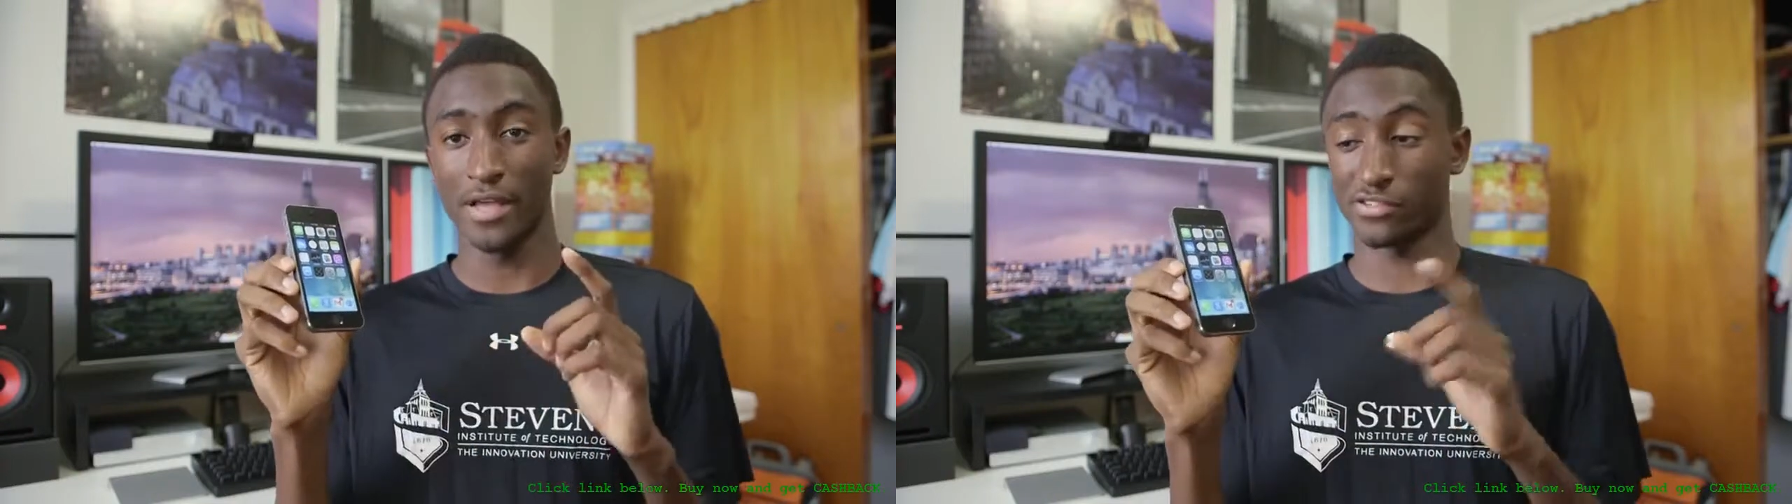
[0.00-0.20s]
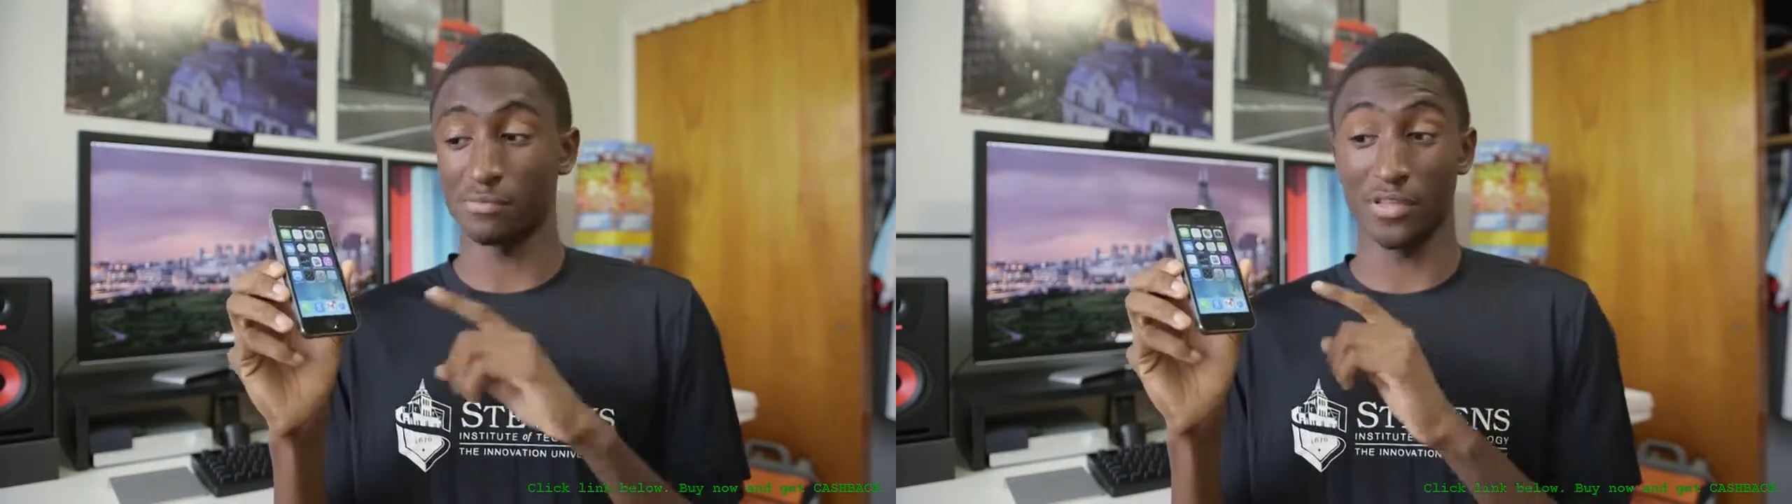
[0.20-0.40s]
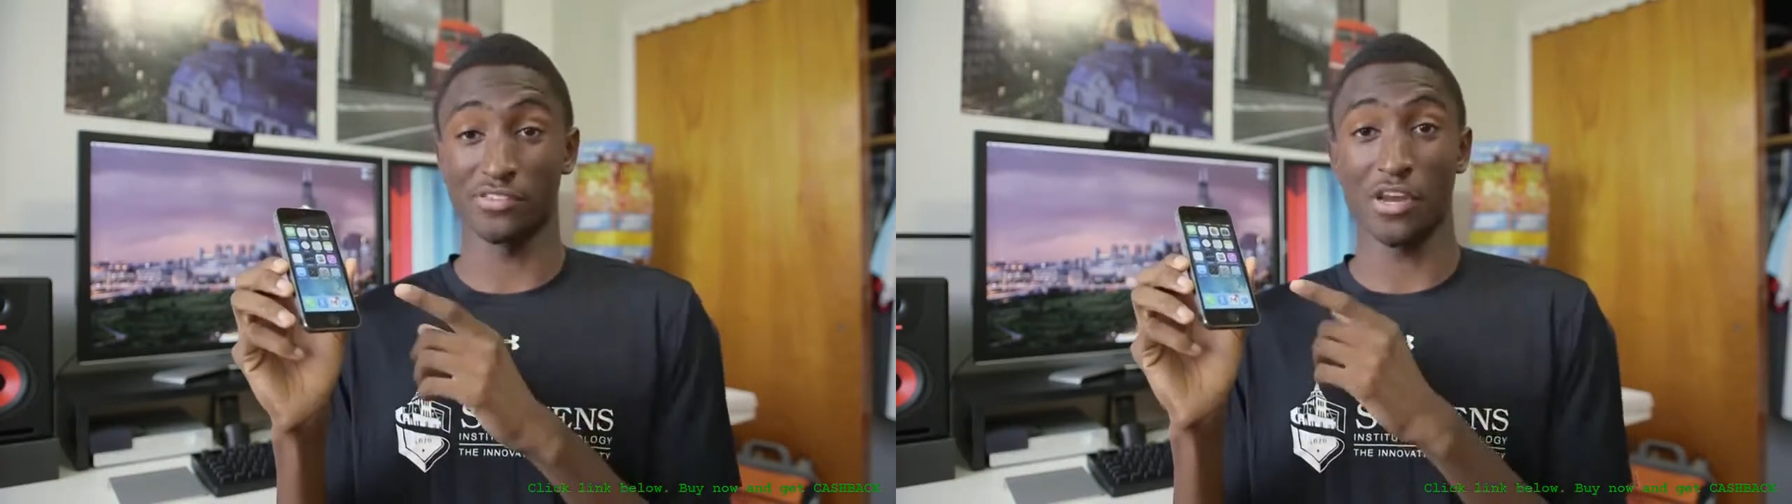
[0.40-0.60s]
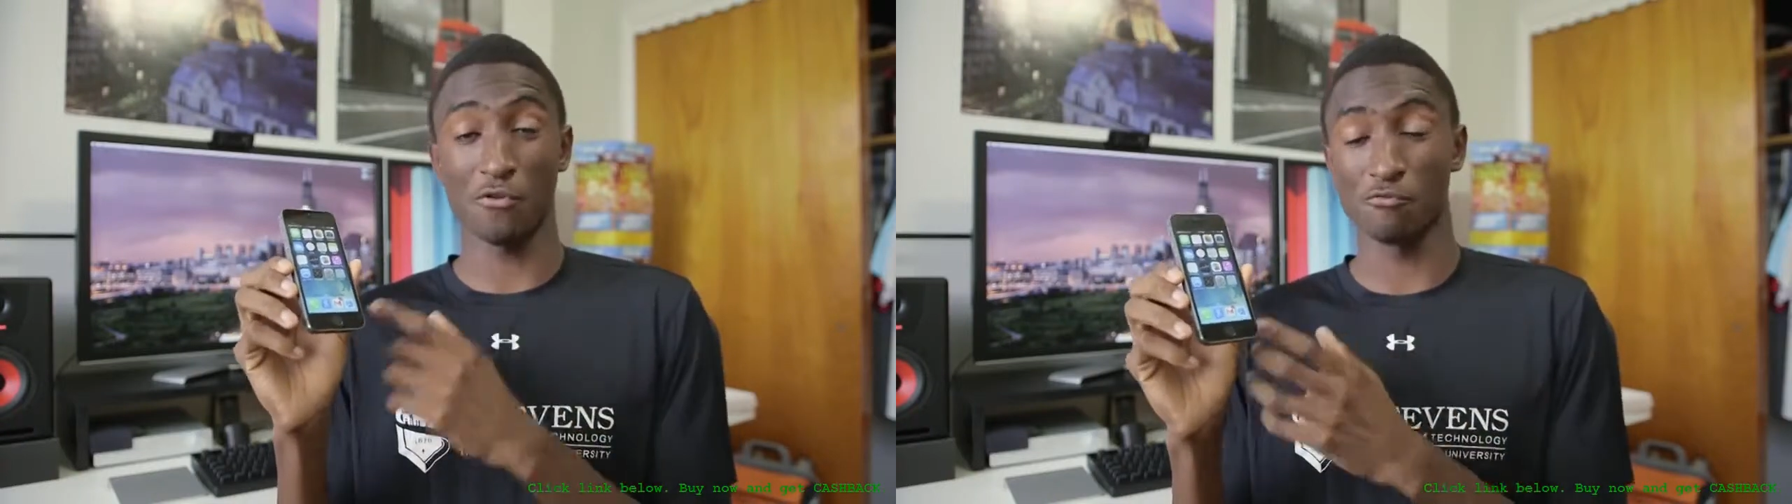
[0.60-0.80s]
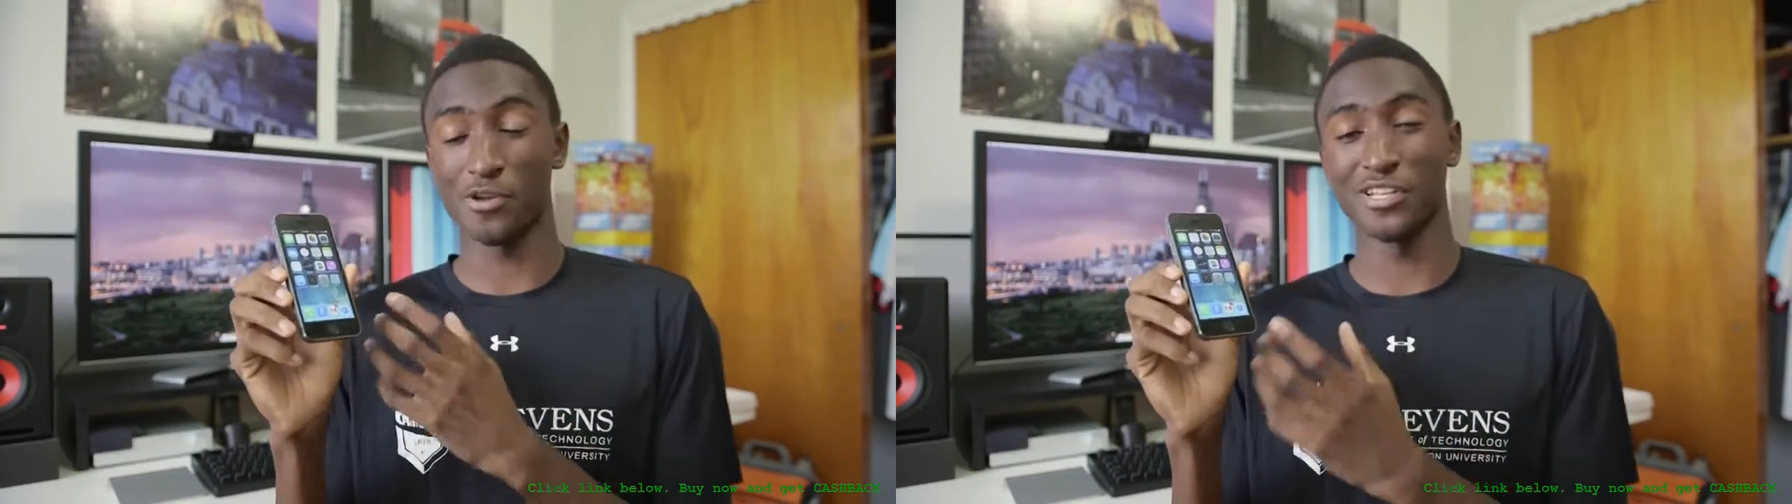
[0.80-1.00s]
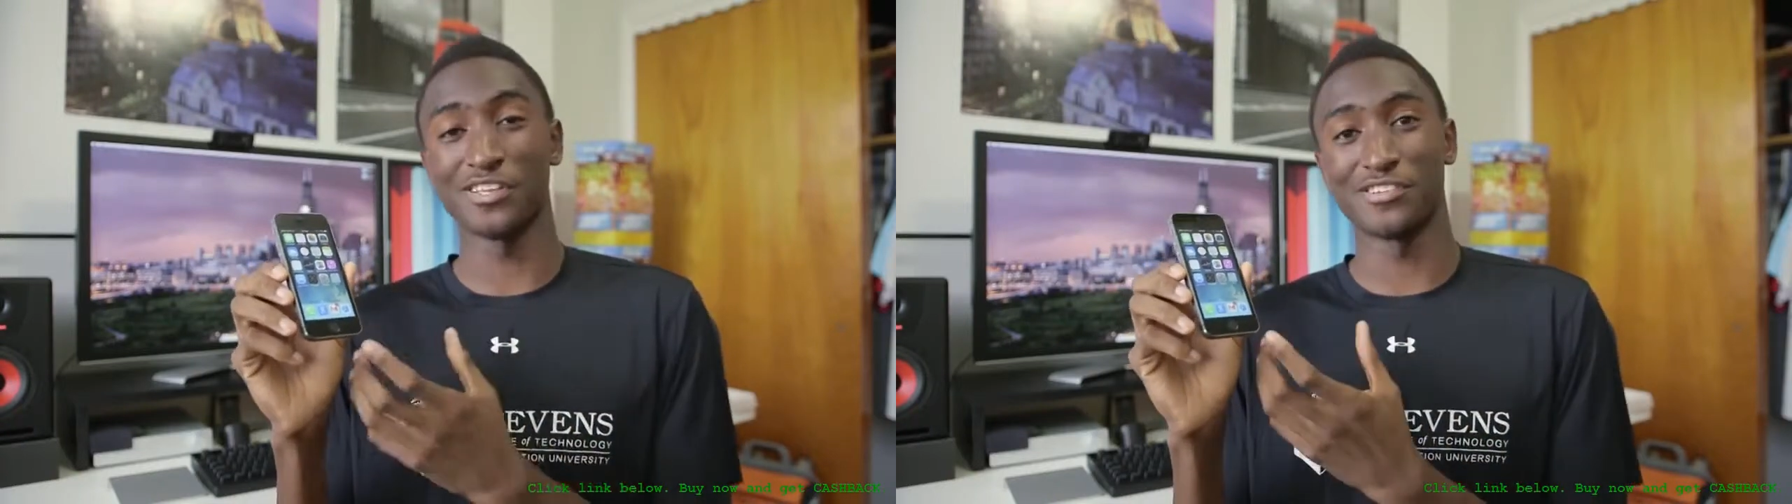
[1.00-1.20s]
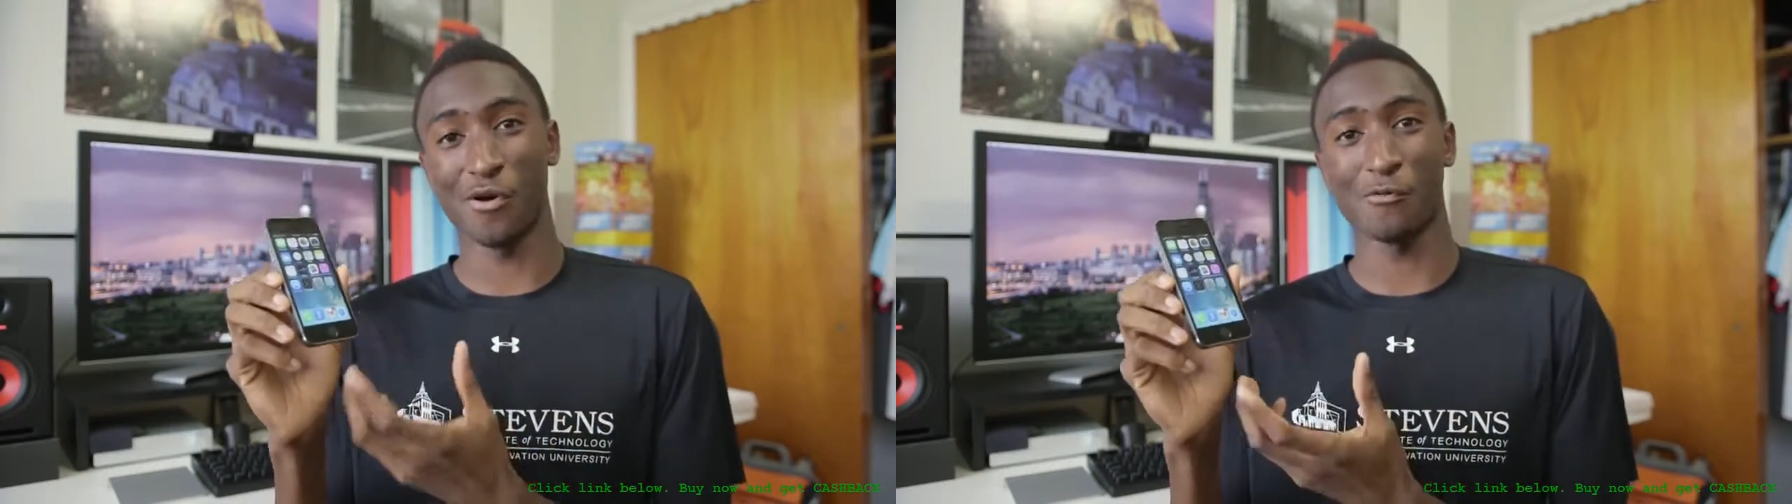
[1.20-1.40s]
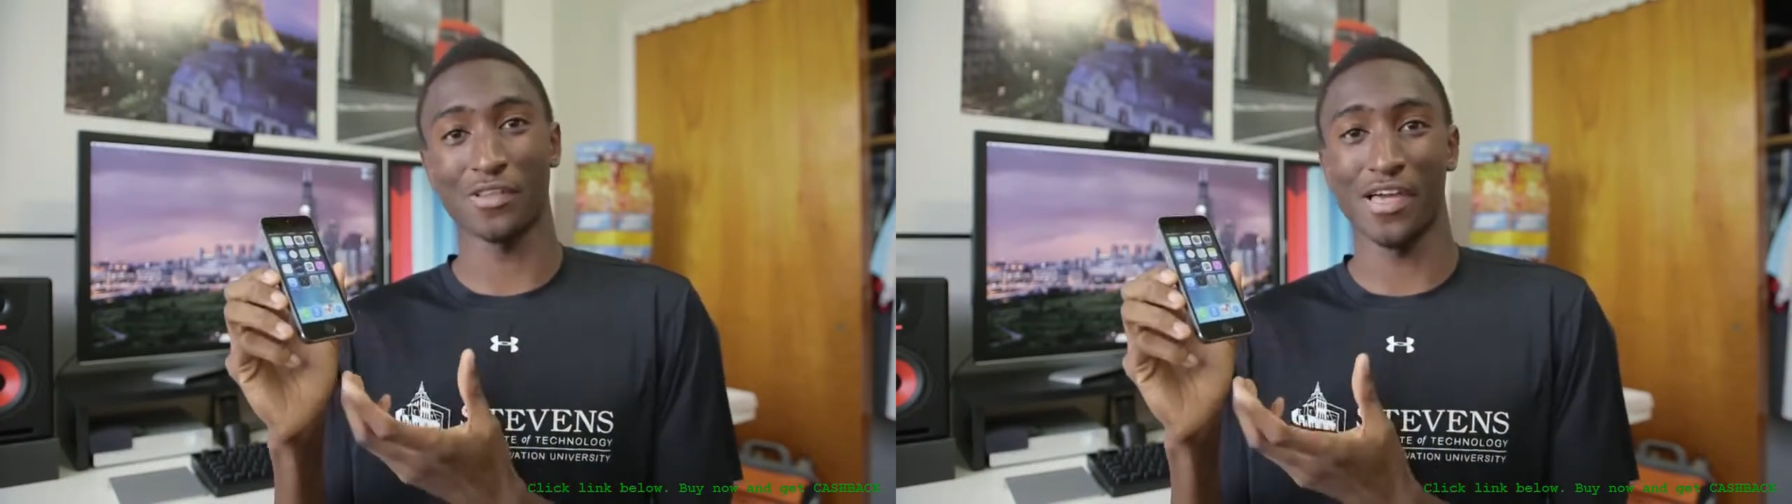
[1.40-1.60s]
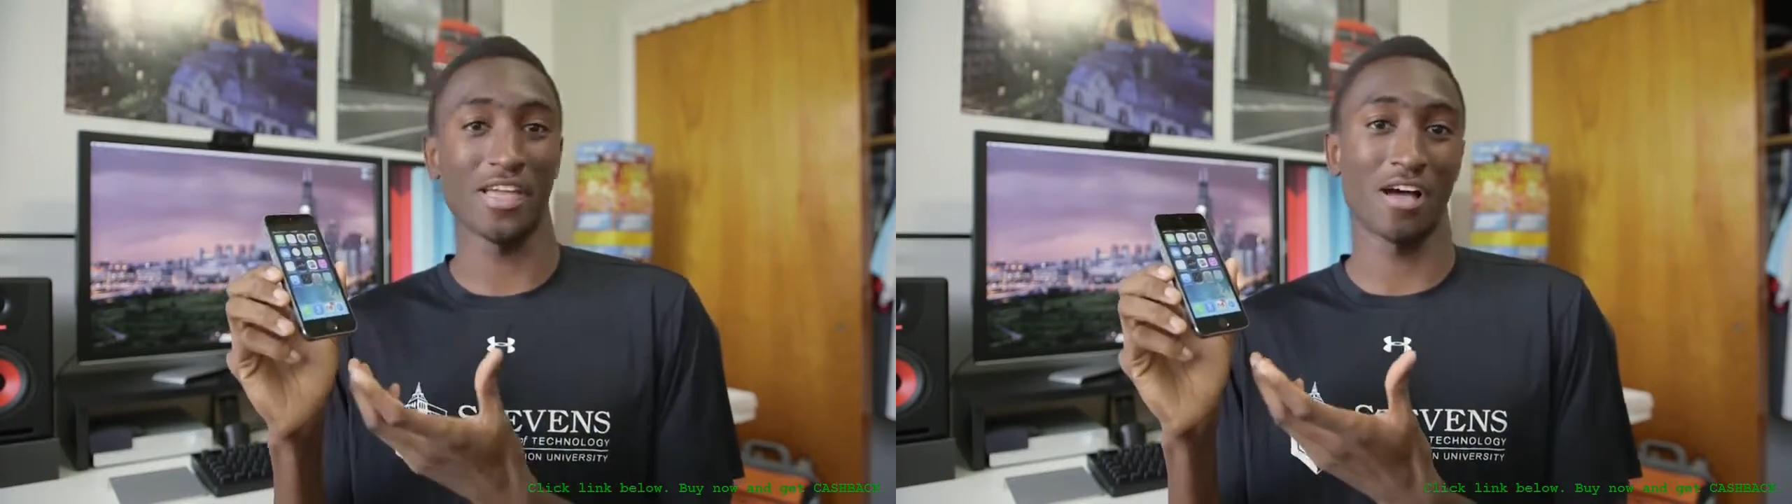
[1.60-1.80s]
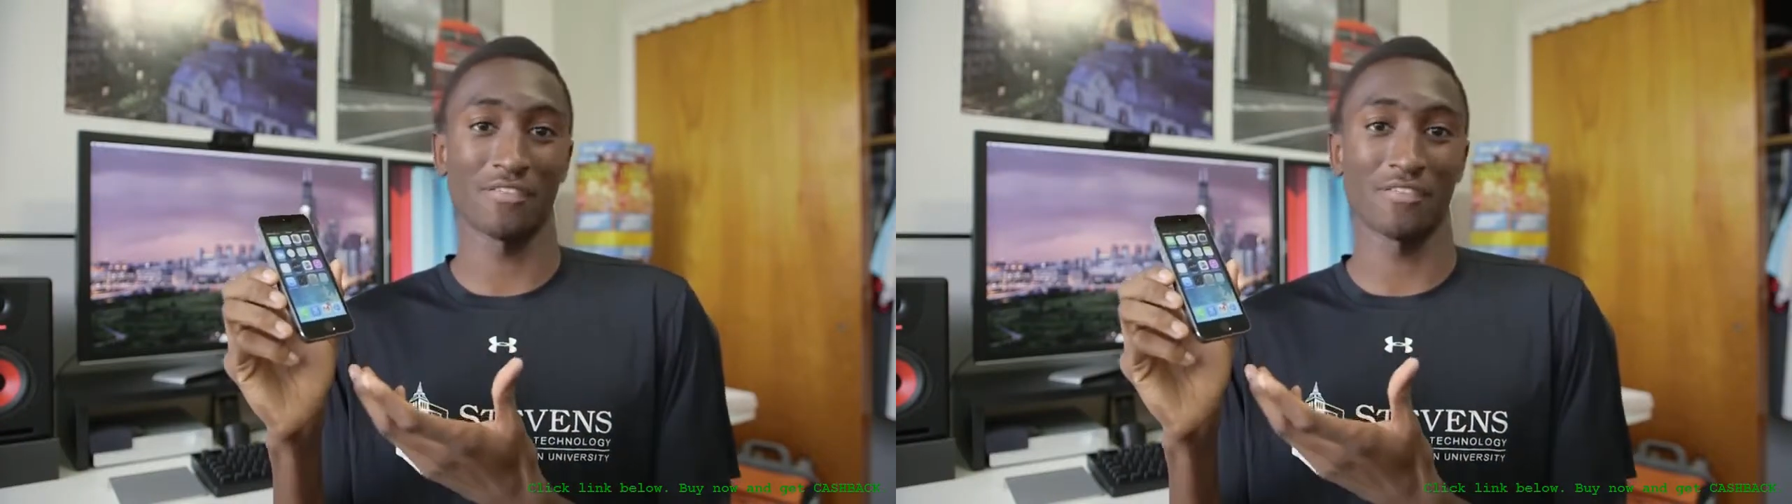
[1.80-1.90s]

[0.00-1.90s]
and some things that I really don't like,